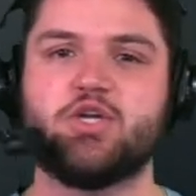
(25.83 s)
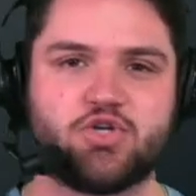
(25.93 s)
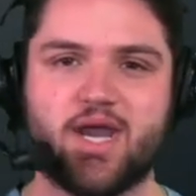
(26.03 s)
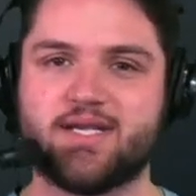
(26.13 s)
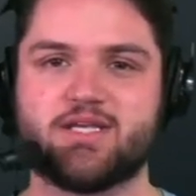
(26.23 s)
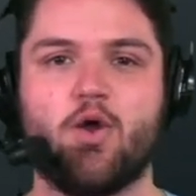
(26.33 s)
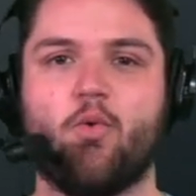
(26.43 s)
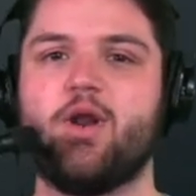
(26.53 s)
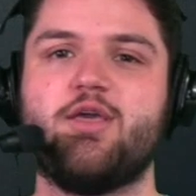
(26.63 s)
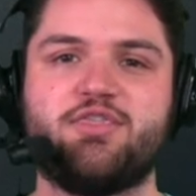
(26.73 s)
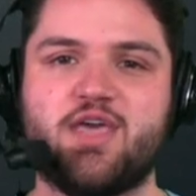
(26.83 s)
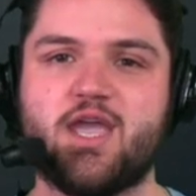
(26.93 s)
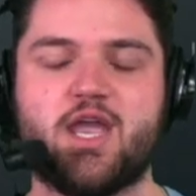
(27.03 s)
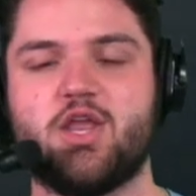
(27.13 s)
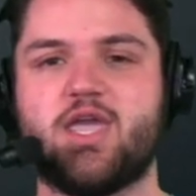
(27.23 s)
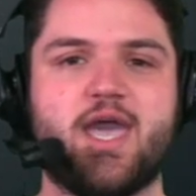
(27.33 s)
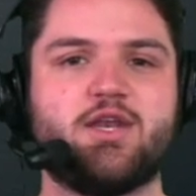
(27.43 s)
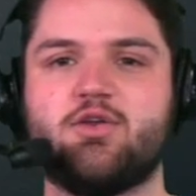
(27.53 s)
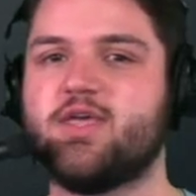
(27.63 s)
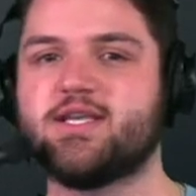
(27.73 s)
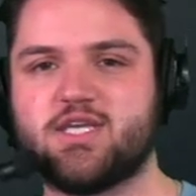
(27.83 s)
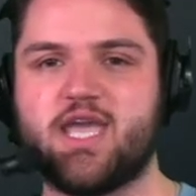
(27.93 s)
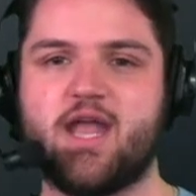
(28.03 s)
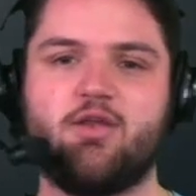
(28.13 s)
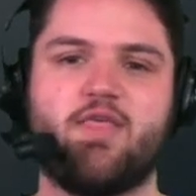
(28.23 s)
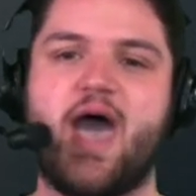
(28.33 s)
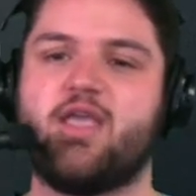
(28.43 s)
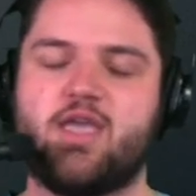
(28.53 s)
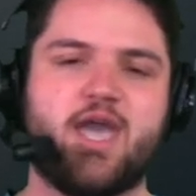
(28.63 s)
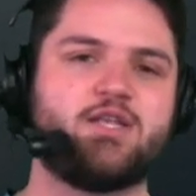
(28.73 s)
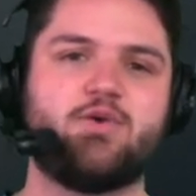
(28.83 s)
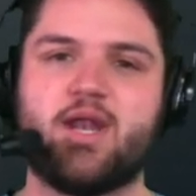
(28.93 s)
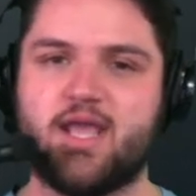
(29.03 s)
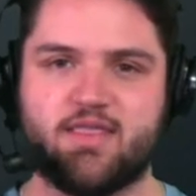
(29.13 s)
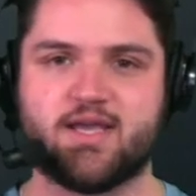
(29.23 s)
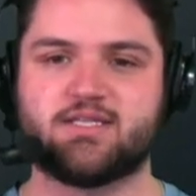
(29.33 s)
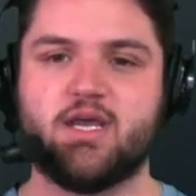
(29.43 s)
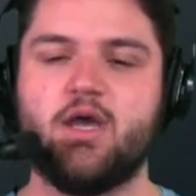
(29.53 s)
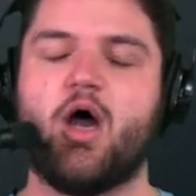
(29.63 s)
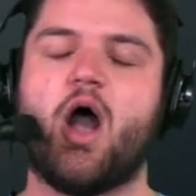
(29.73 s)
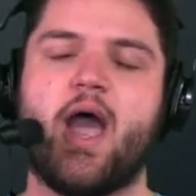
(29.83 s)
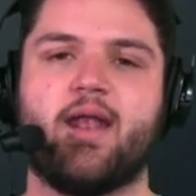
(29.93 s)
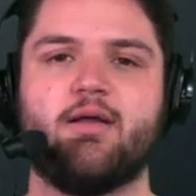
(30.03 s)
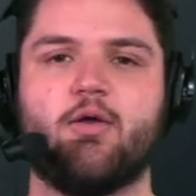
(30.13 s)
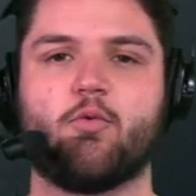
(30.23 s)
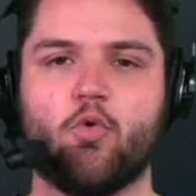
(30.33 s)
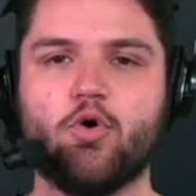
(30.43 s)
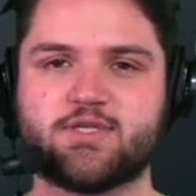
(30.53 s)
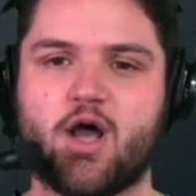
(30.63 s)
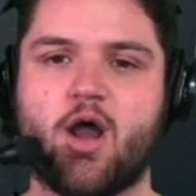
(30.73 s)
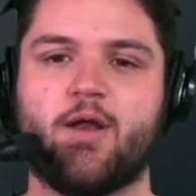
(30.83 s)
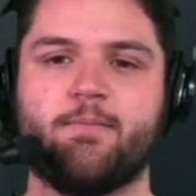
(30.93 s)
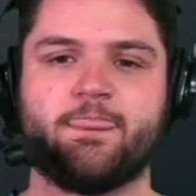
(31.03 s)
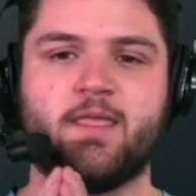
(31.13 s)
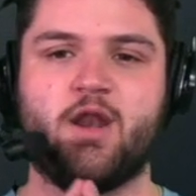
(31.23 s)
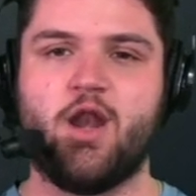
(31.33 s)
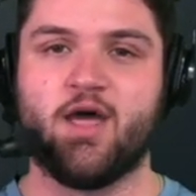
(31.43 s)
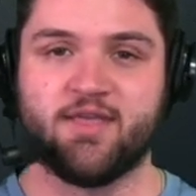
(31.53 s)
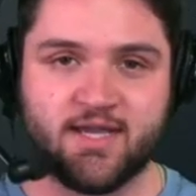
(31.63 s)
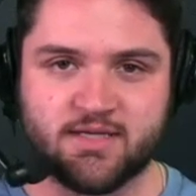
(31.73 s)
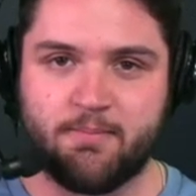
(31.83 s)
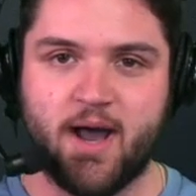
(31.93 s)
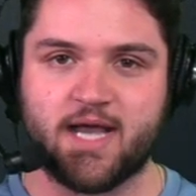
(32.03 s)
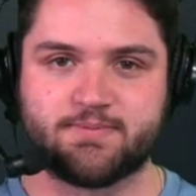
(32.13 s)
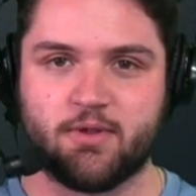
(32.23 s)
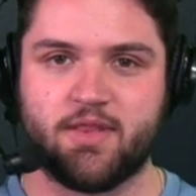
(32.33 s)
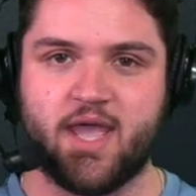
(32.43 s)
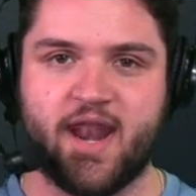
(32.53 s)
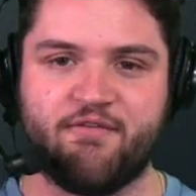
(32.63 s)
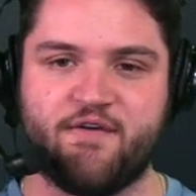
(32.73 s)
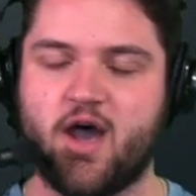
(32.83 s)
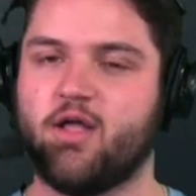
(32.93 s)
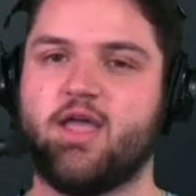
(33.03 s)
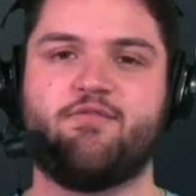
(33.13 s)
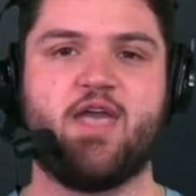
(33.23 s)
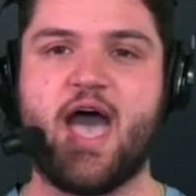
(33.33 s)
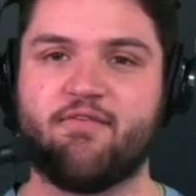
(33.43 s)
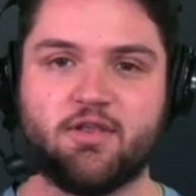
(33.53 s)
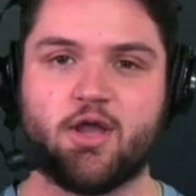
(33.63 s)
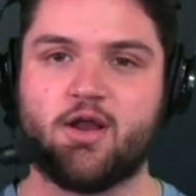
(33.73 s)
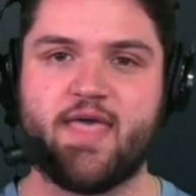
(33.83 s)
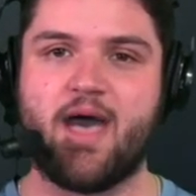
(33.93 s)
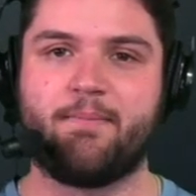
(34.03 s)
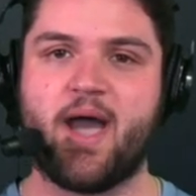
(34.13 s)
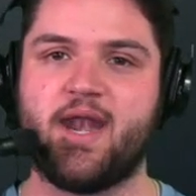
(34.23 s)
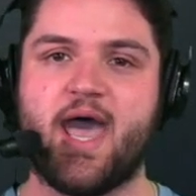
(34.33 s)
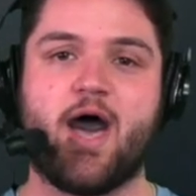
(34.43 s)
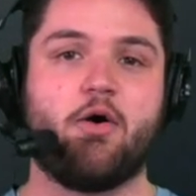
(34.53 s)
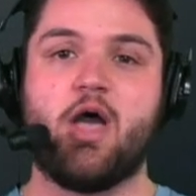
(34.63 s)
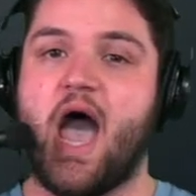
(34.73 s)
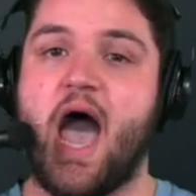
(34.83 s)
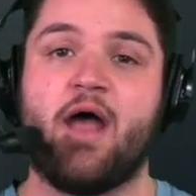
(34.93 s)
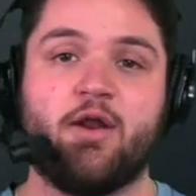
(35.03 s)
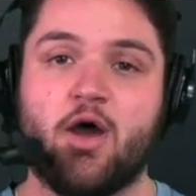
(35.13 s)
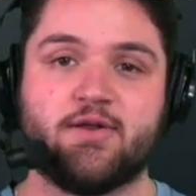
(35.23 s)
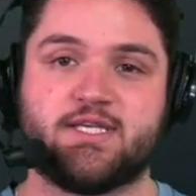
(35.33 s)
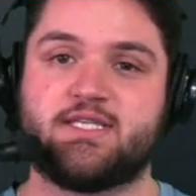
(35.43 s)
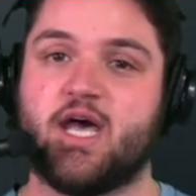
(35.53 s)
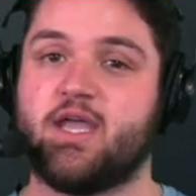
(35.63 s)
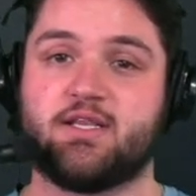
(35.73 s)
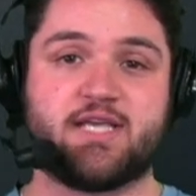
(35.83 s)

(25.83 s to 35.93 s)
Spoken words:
Trace, what are you thinking? You can't do this. You can't do that. You can't do any of this. All right, rules are, nothing is impossible in the NFL. If you haven't learned that by now, I don't know what to tell you.